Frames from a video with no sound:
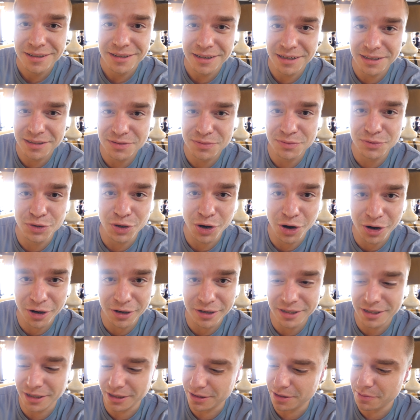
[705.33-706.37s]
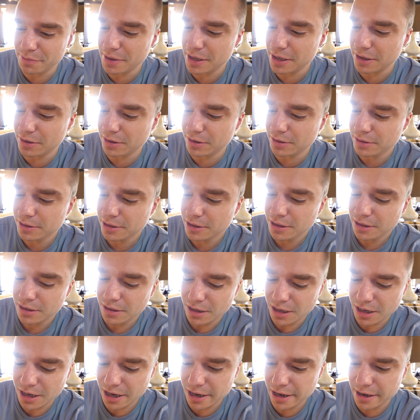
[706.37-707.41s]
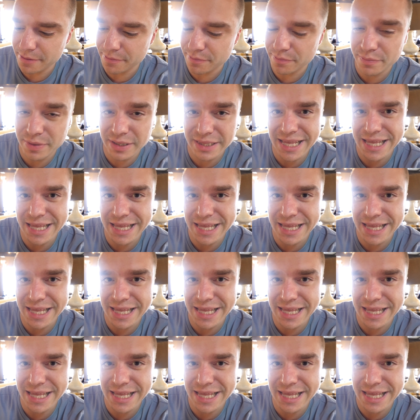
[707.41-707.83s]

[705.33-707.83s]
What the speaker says: It's dark in the middle. But